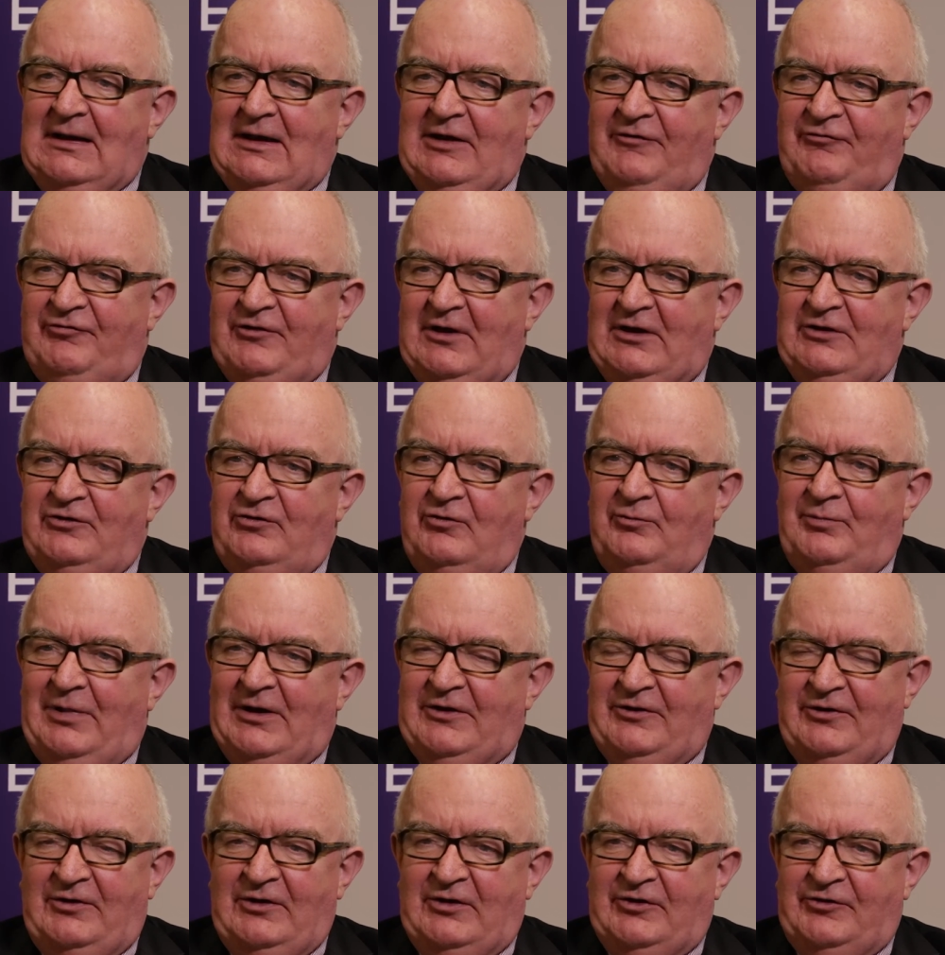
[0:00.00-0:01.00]
If they do
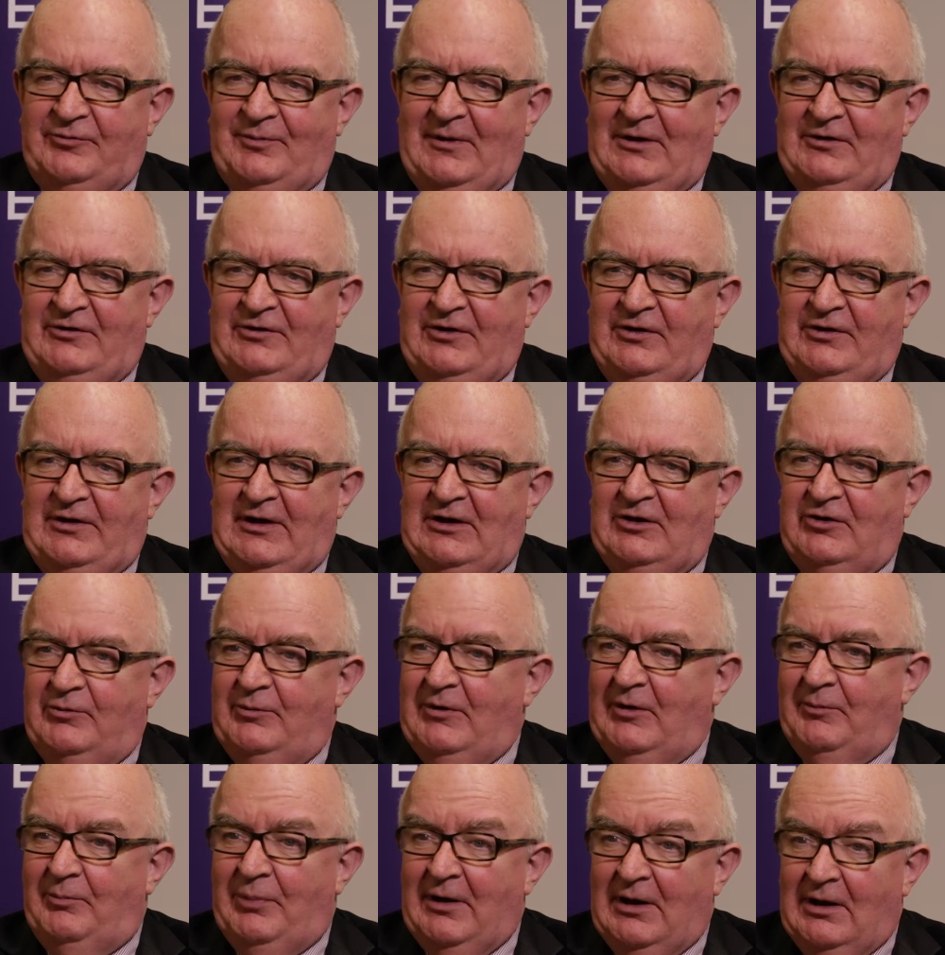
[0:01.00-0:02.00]
better than expected, they
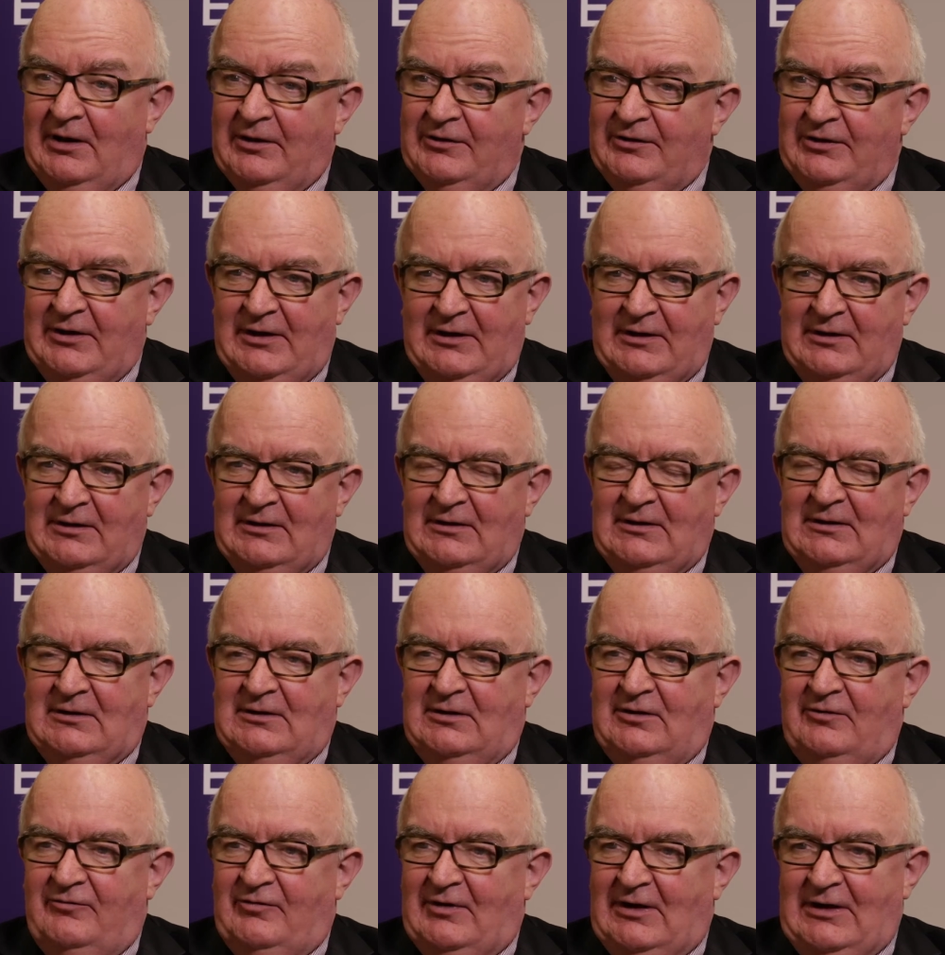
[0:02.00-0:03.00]
could be a partner
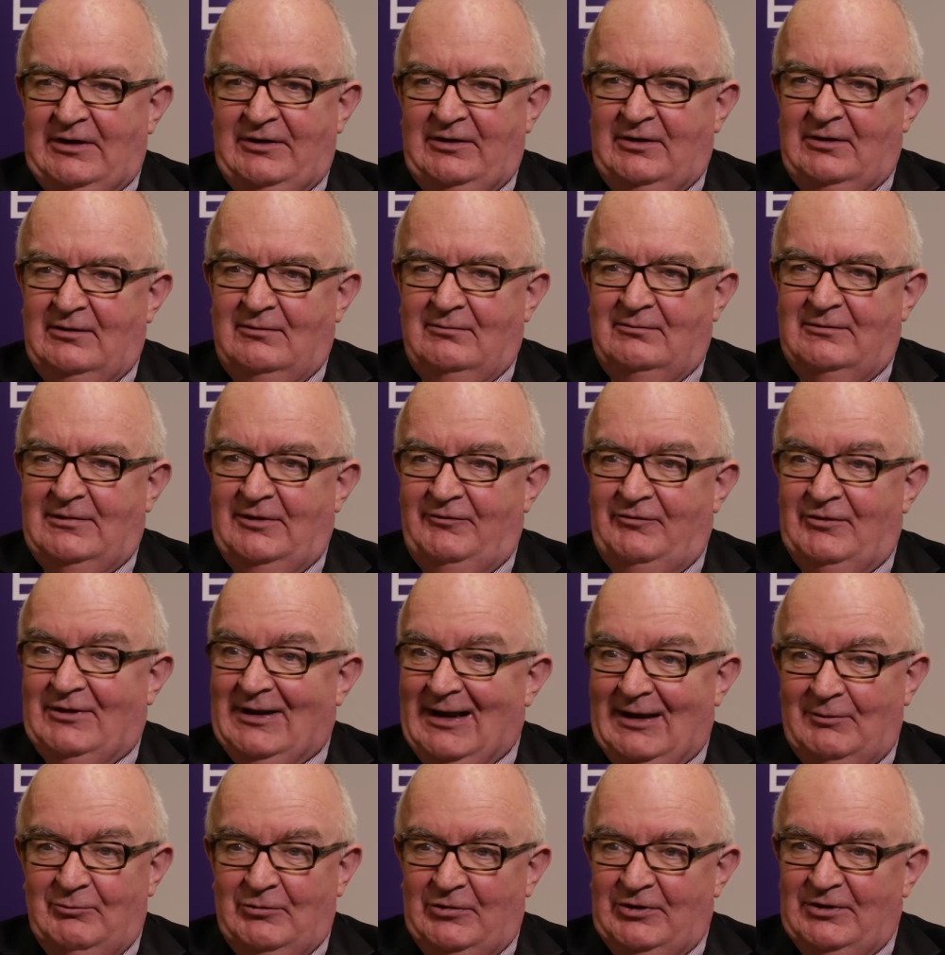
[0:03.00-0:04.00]
of either
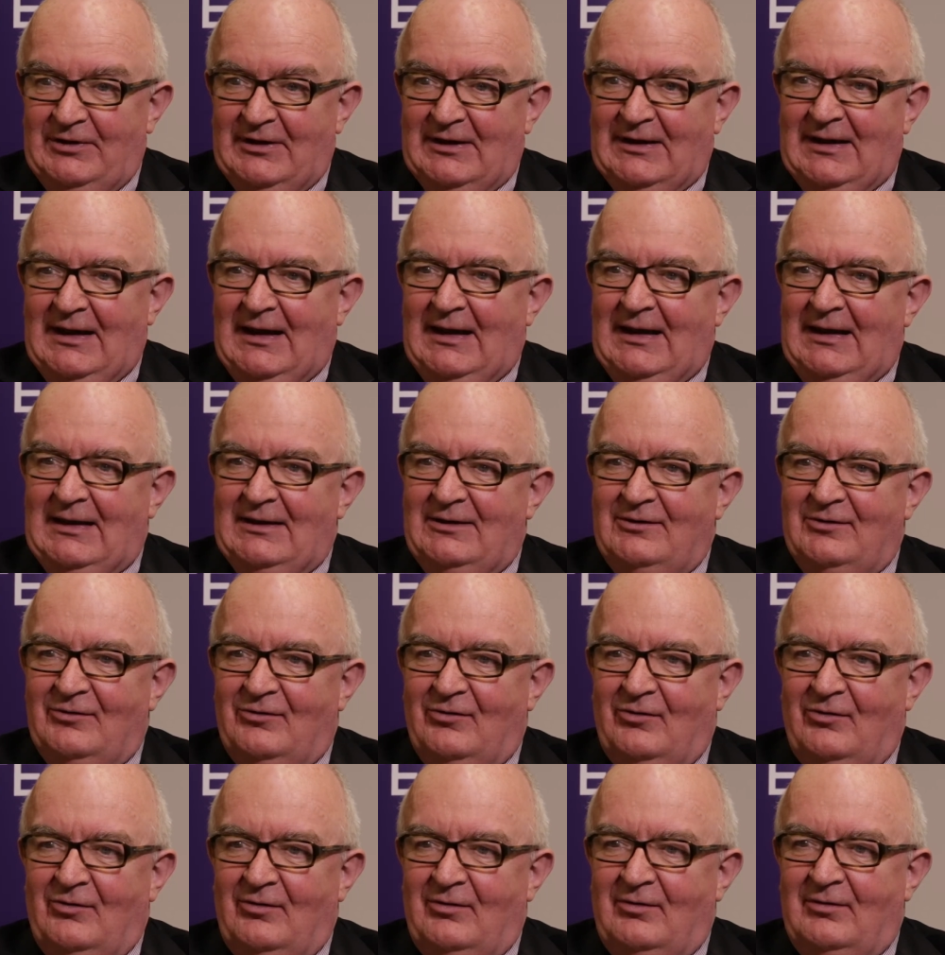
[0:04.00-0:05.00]
David Cameron again
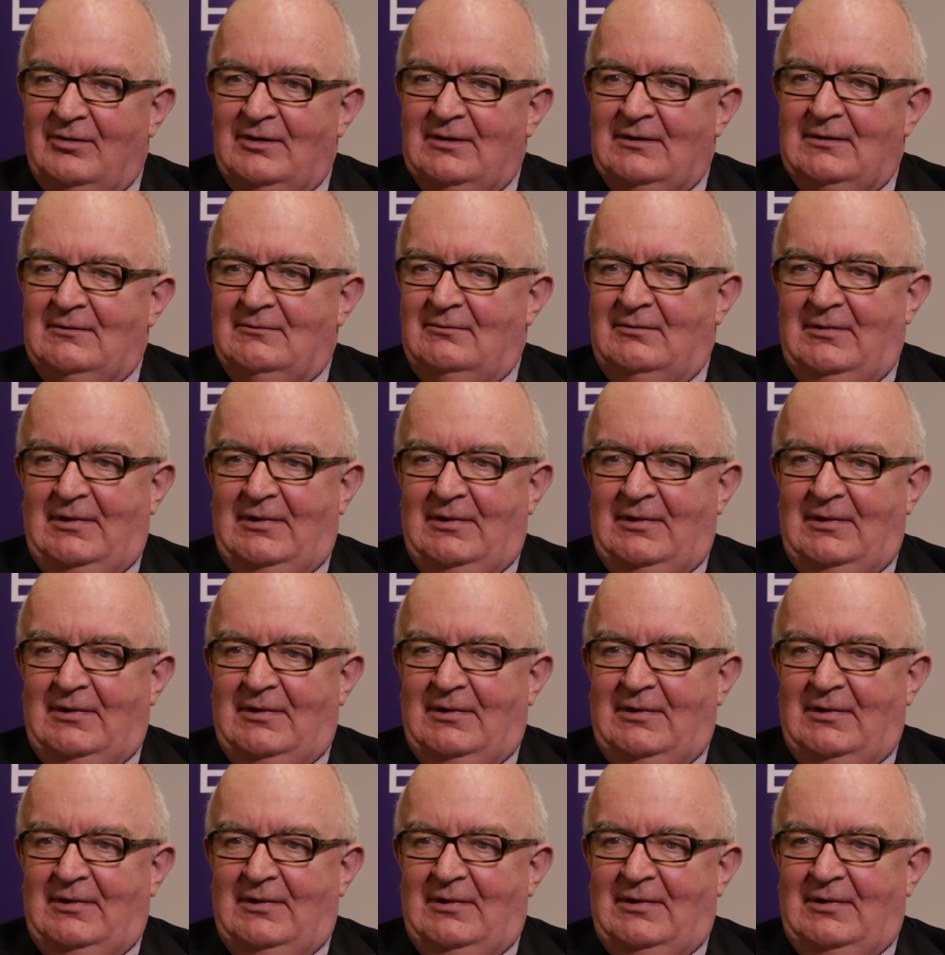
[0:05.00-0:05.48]
or